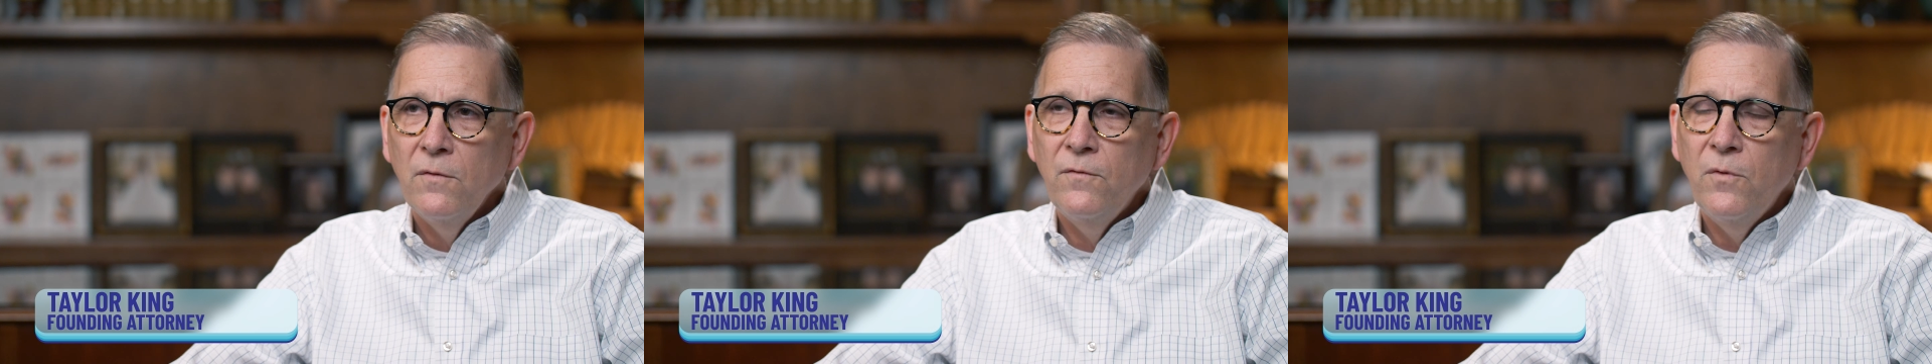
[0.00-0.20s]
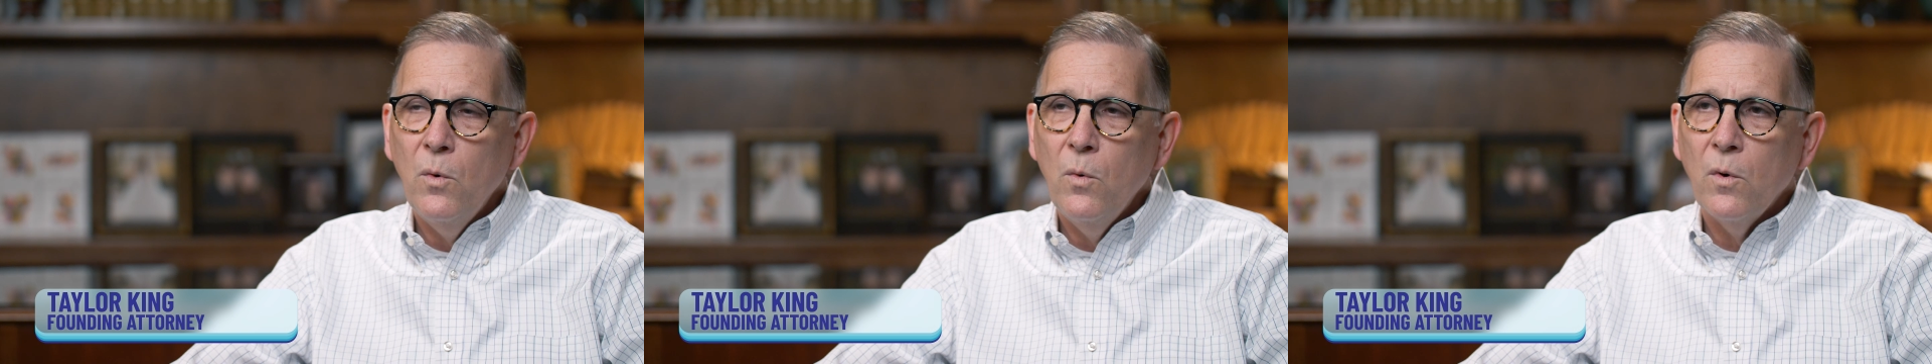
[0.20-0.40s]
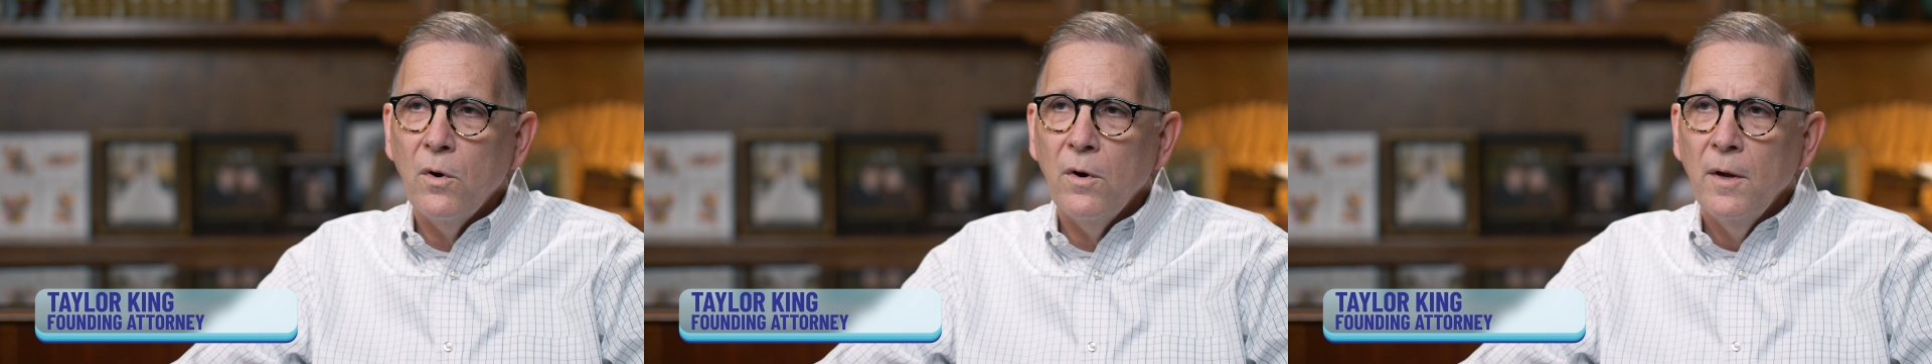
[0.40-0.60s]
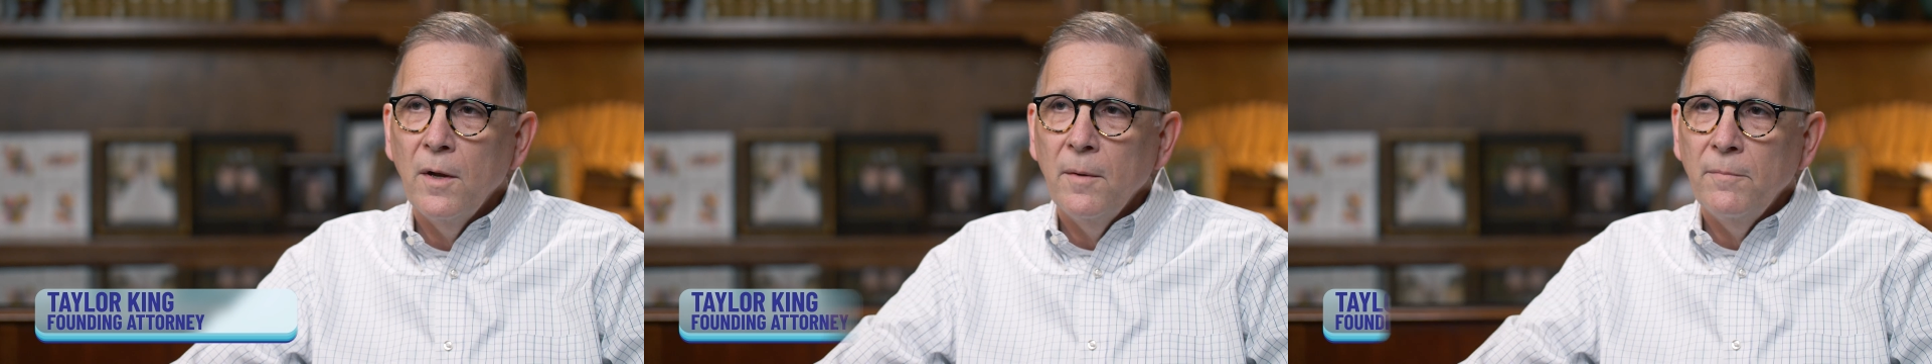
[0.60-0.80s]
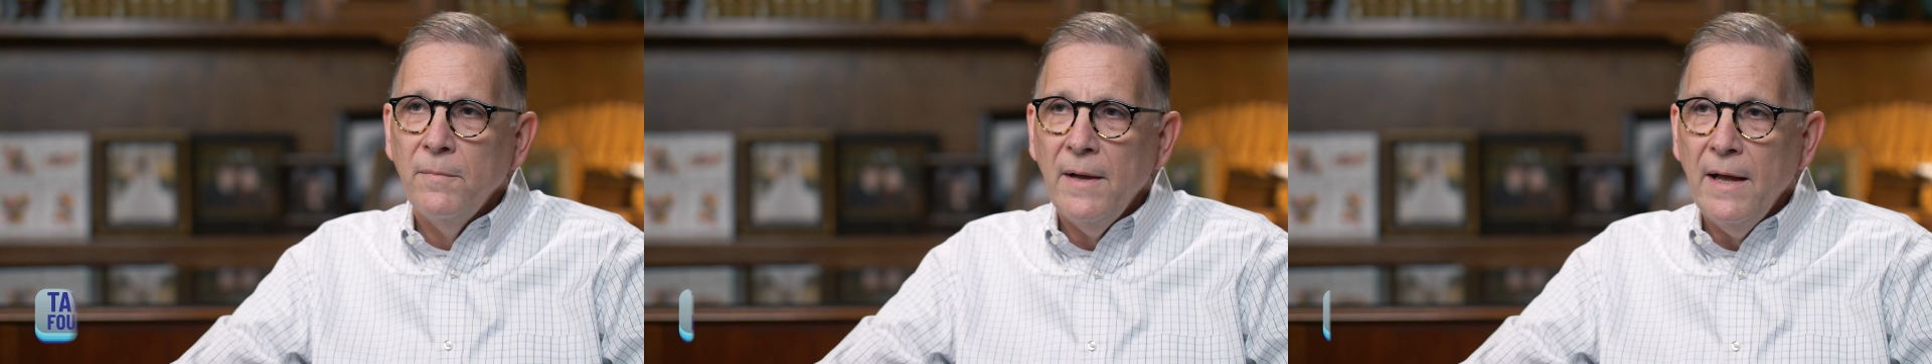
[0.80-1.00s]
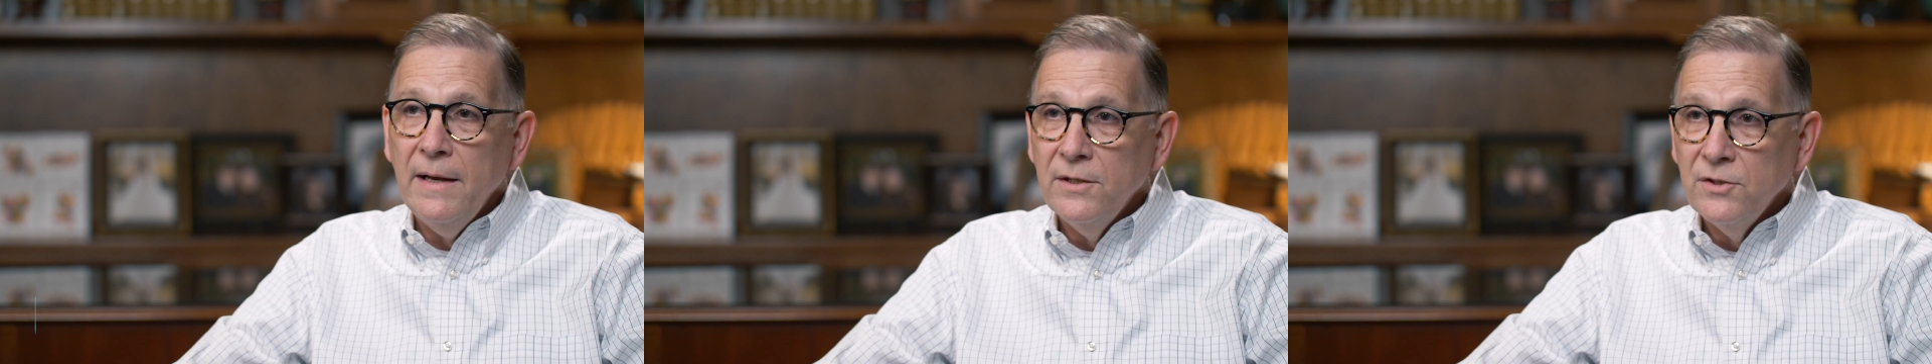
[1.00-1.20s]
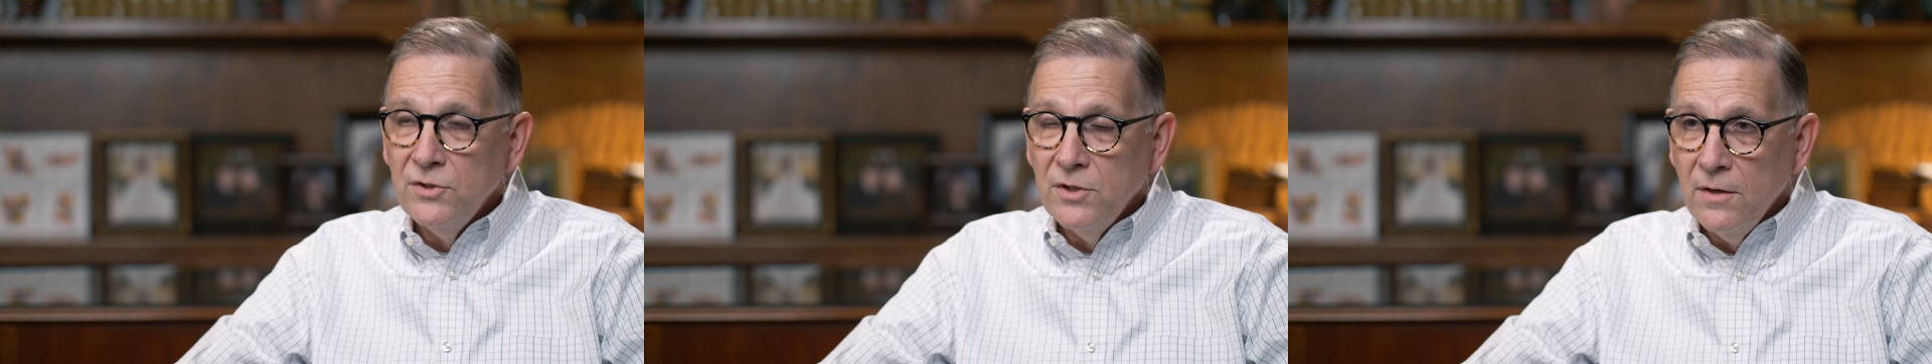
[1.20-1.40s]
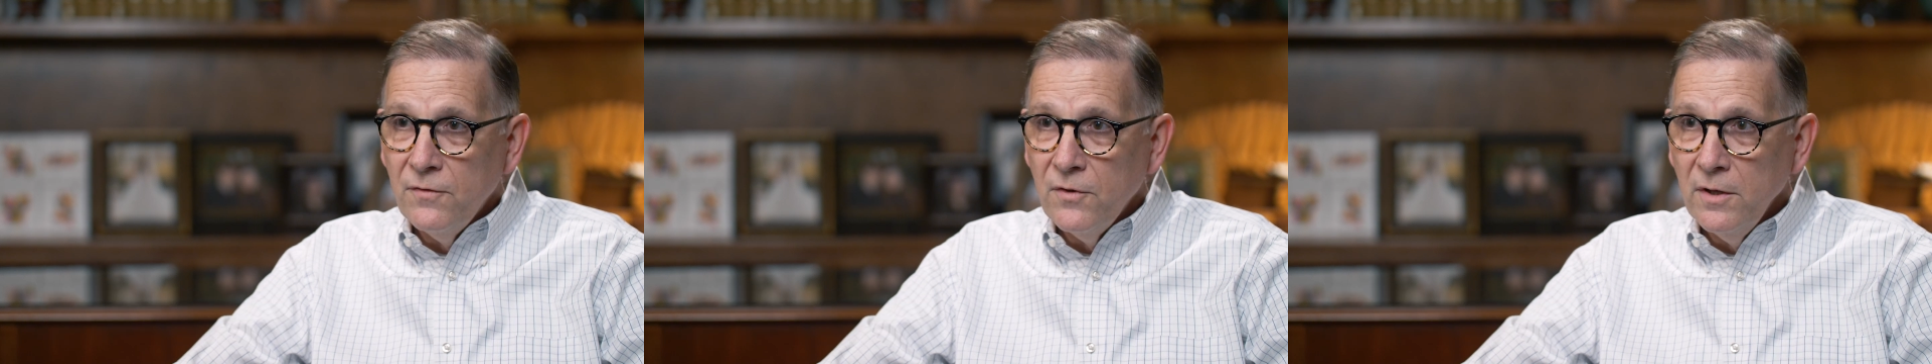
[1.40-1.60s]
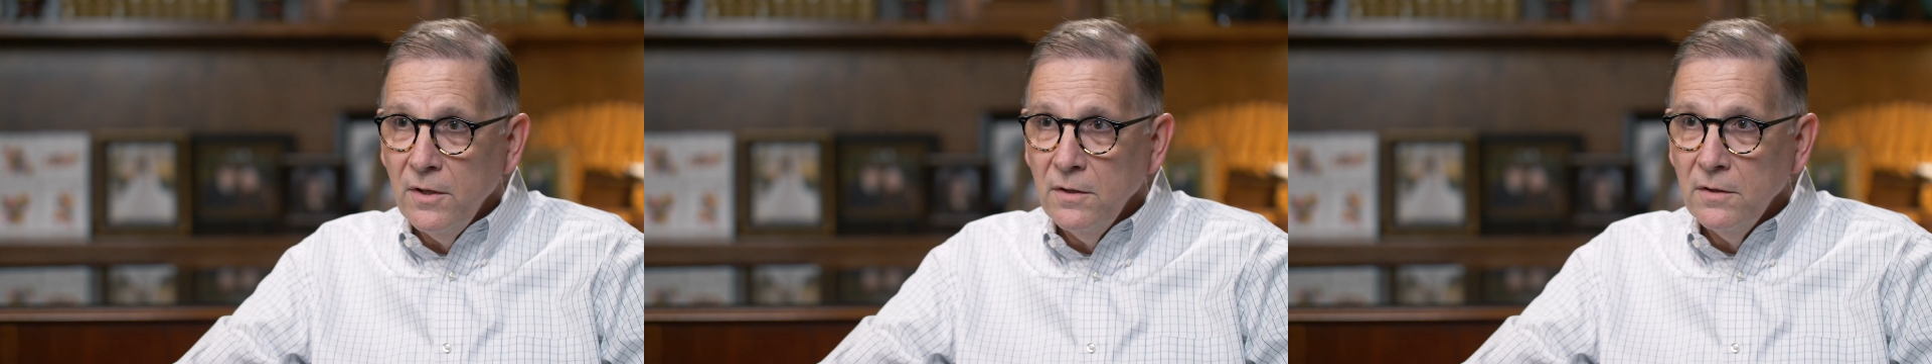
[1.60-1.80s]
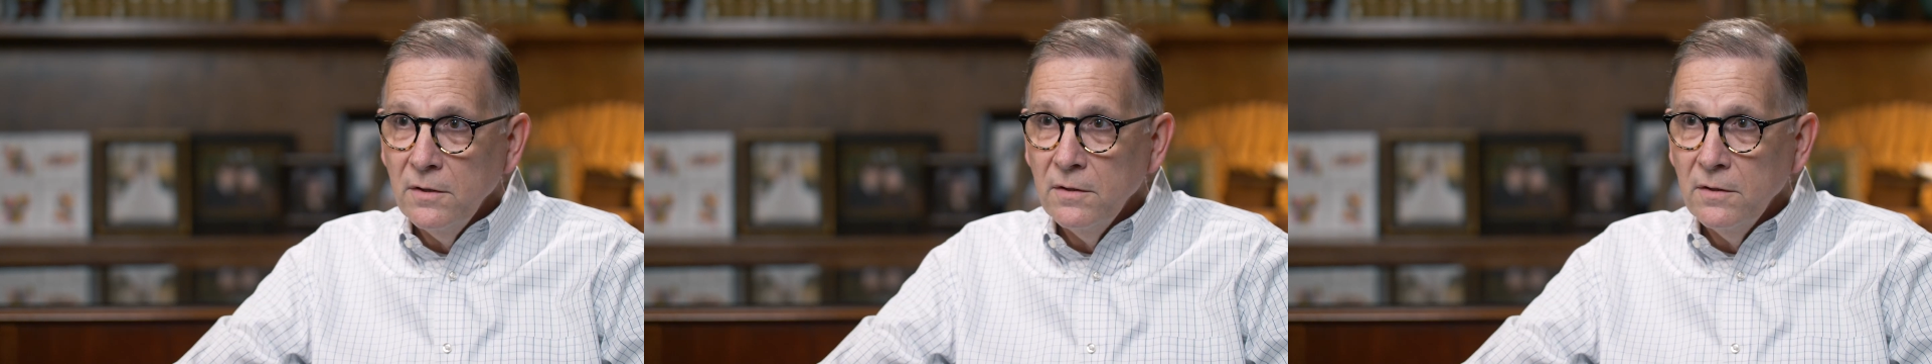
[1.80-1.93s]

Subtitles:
for pain and suffering,